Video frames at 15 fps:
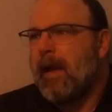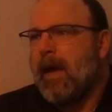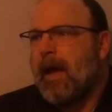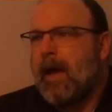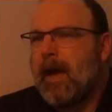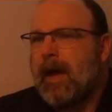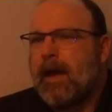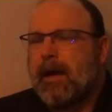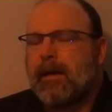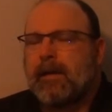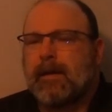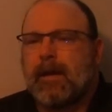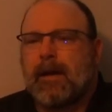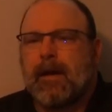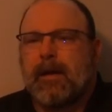
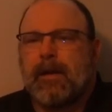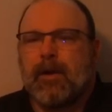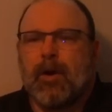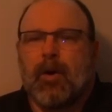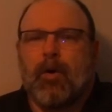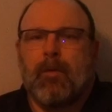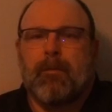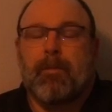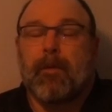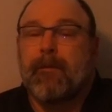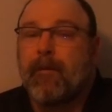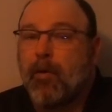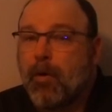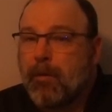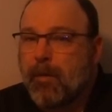And, uh, you know,
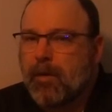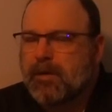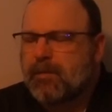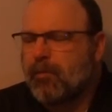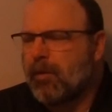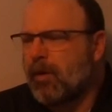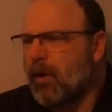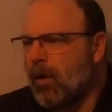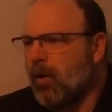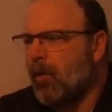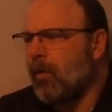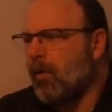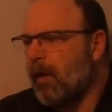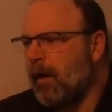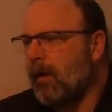performers would
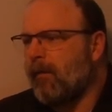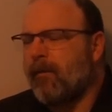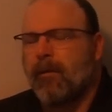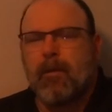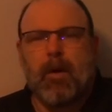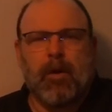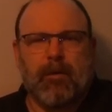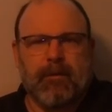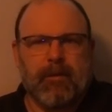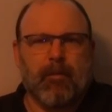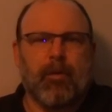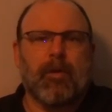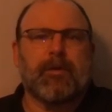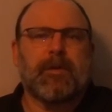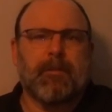go from all over the
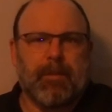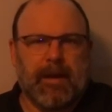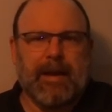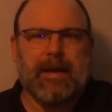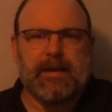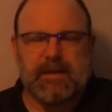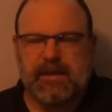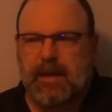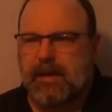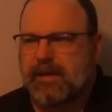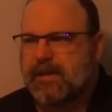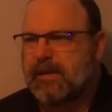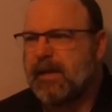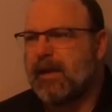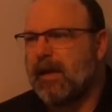world to play at Sun
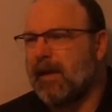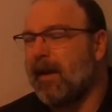City.